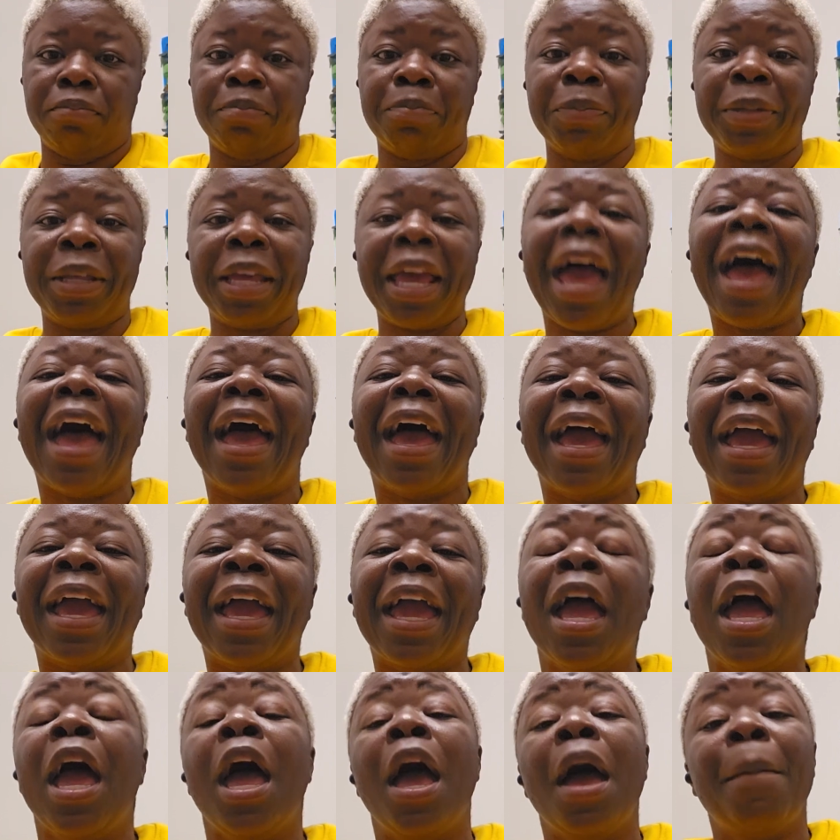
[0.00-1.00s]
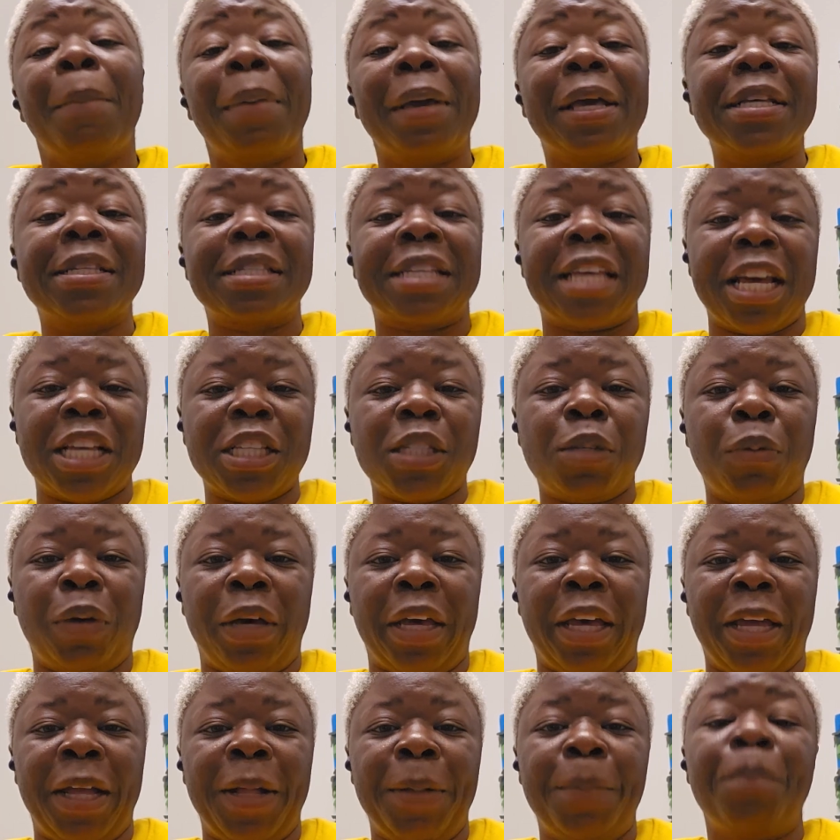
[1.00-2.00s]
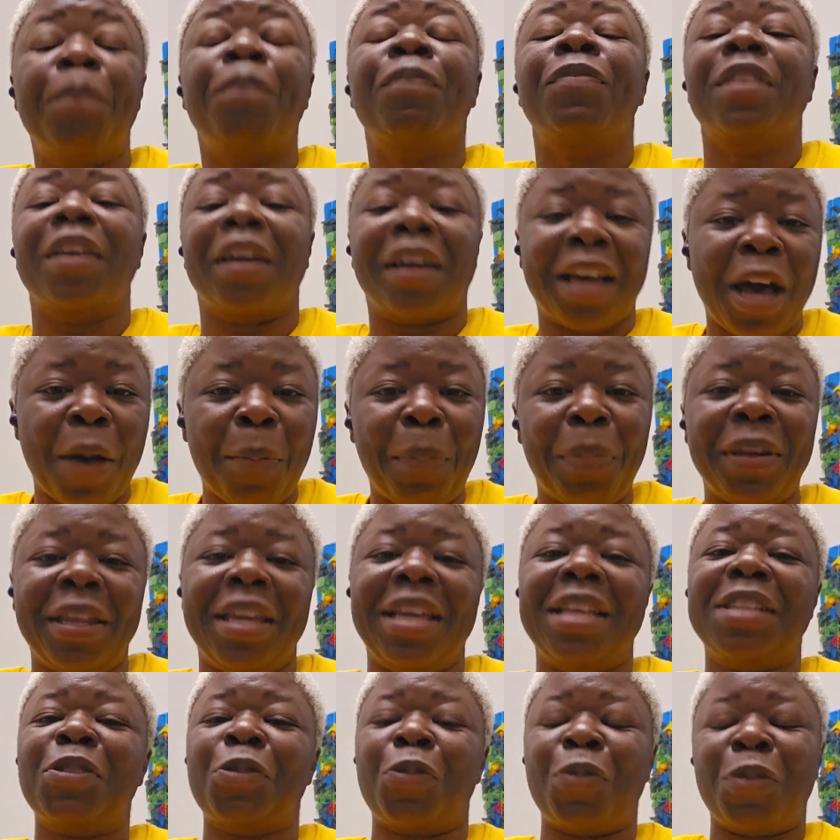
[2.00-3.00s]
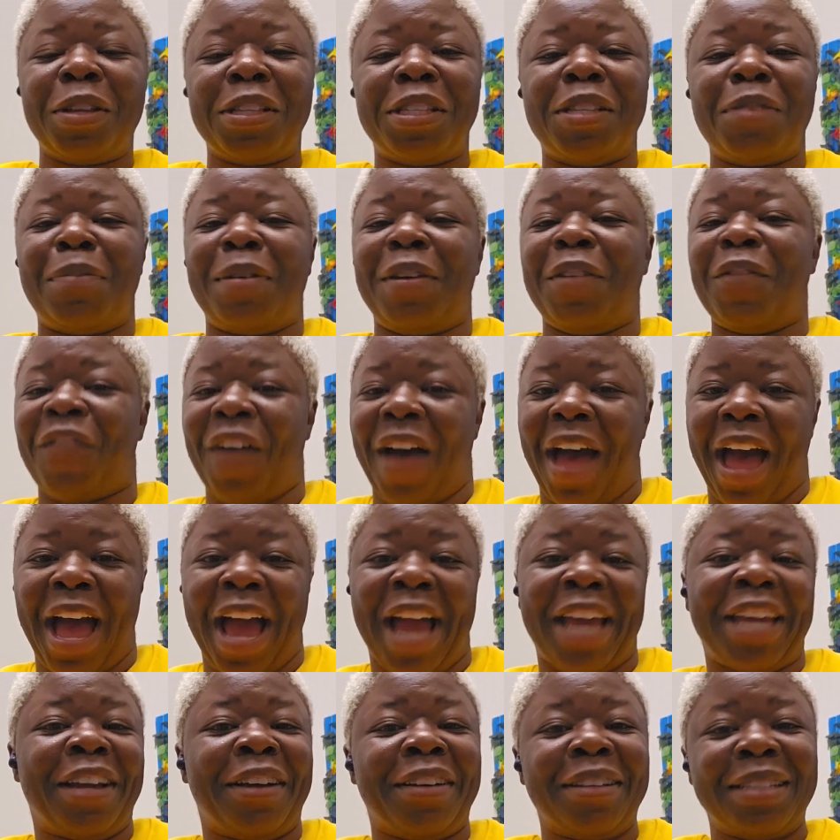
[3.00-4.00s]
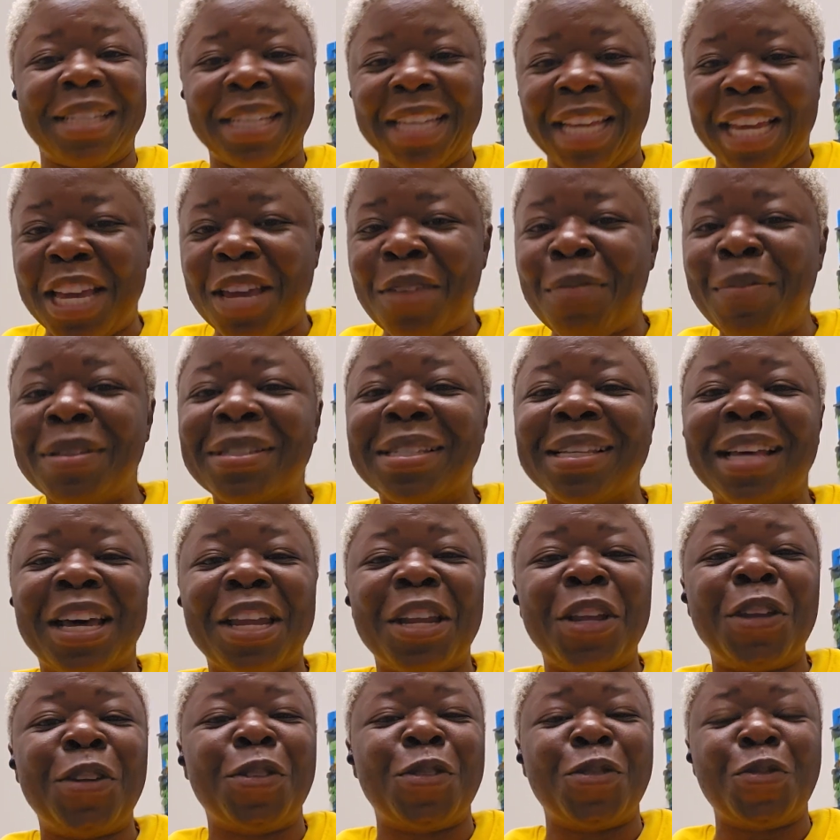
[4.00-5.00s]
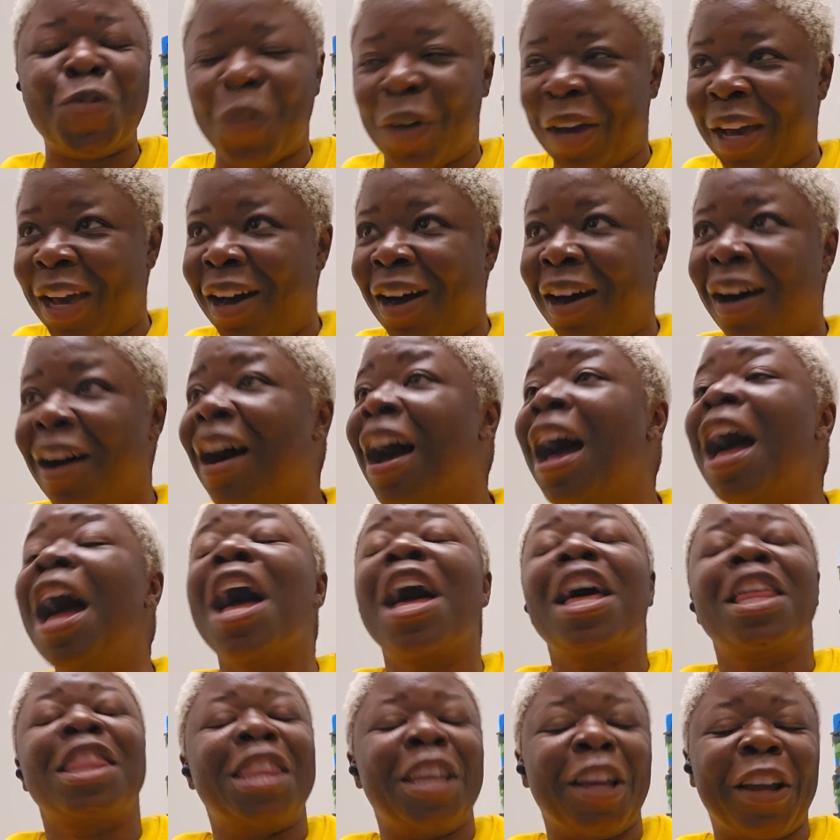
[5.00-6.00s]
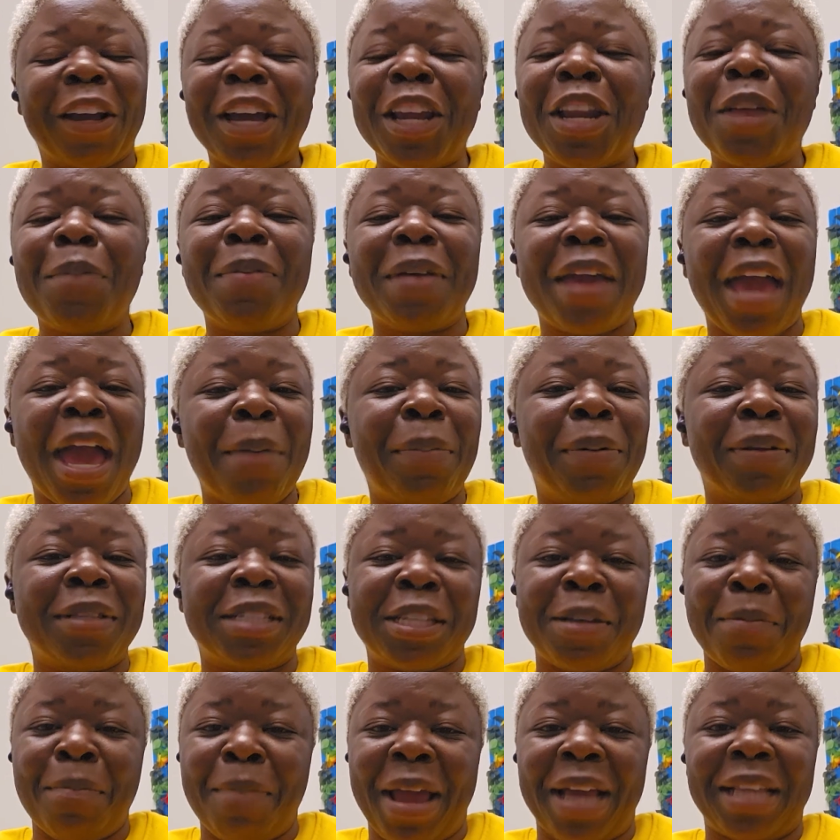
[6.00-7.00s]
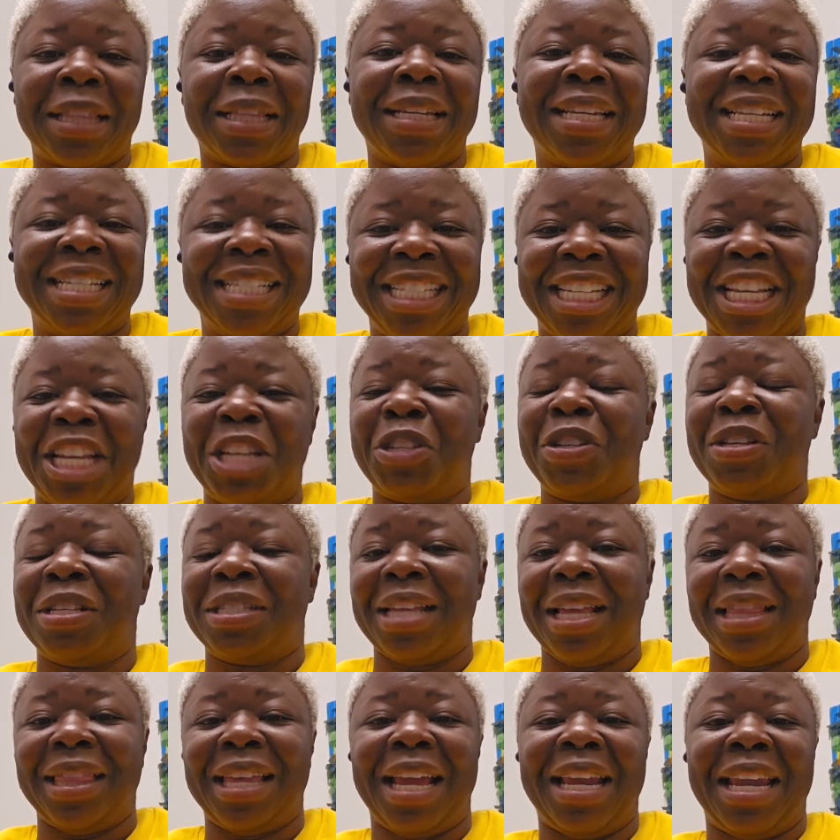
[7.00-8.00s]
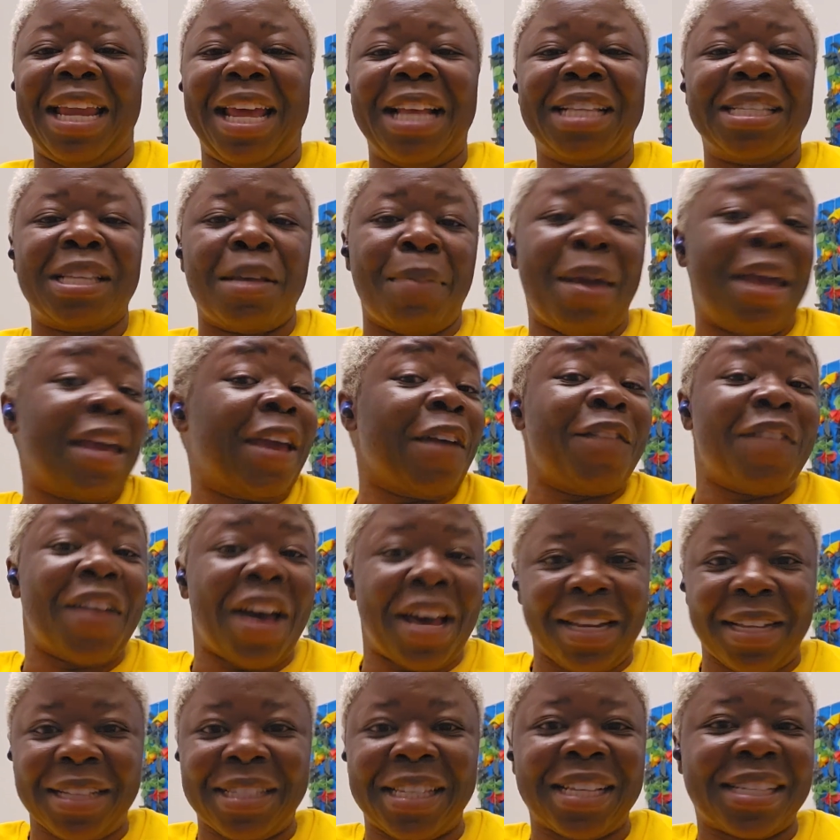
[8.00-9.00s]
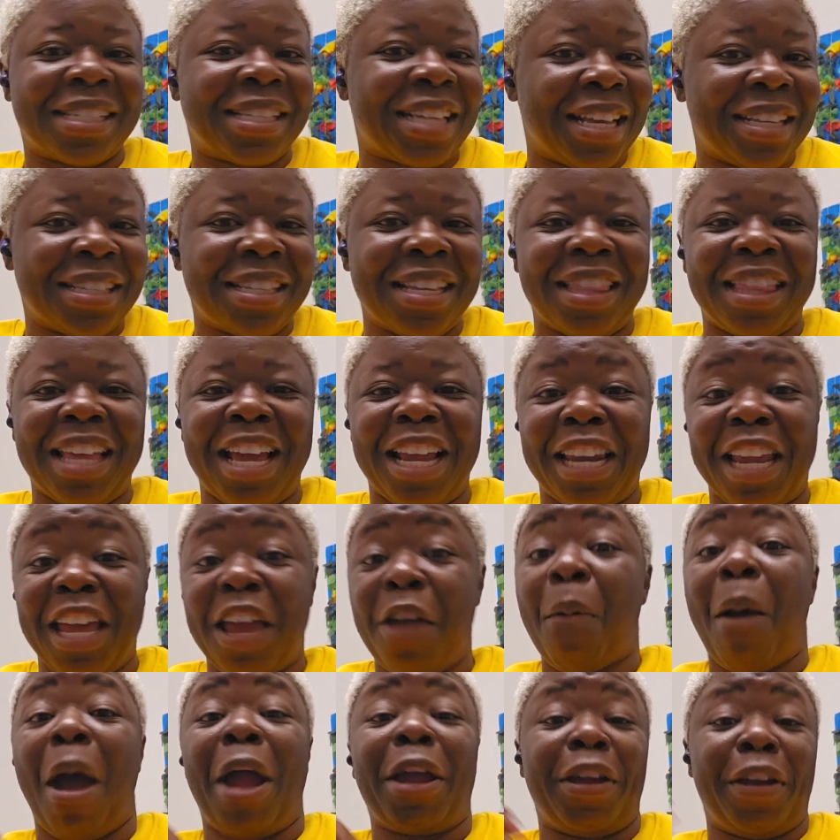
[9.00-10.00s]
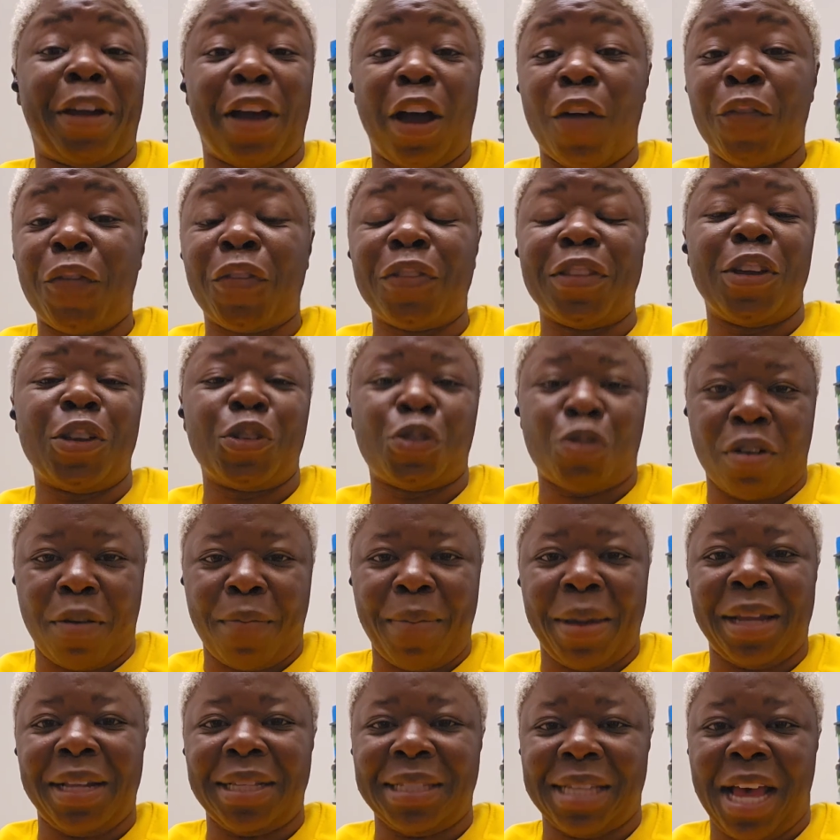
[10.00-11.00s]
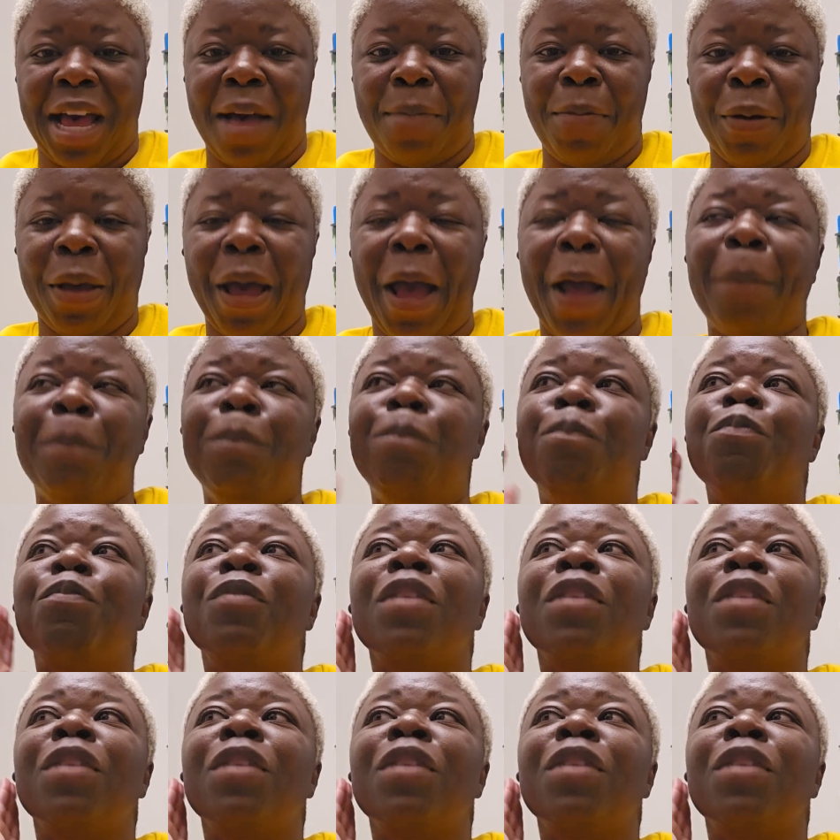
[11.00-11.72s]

okay? Because guess what? The company is going to be fine. Your team is going to do well. They're going to be able to make the decisions that they need to make and find the success that they need while you're gone for that short amount of time, okay?